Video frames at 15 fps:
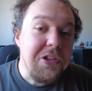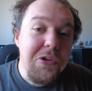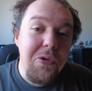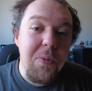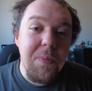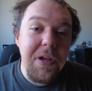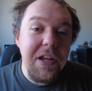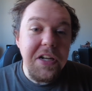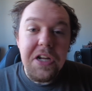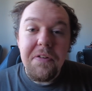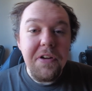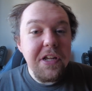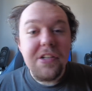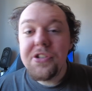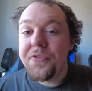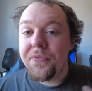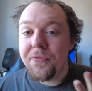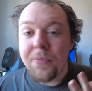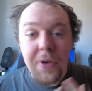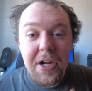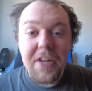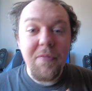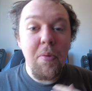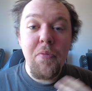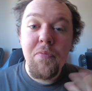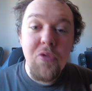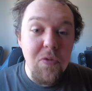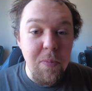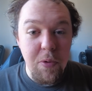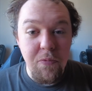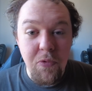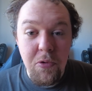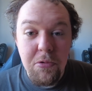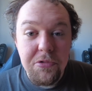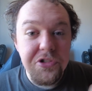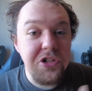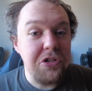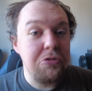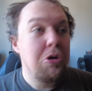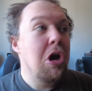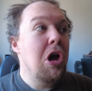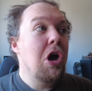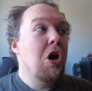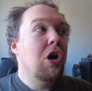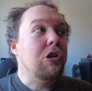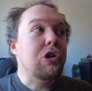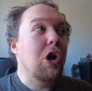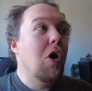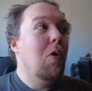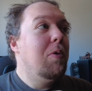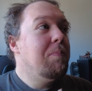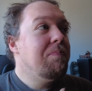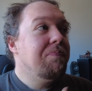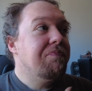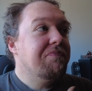European Union's freedom of movement rules to go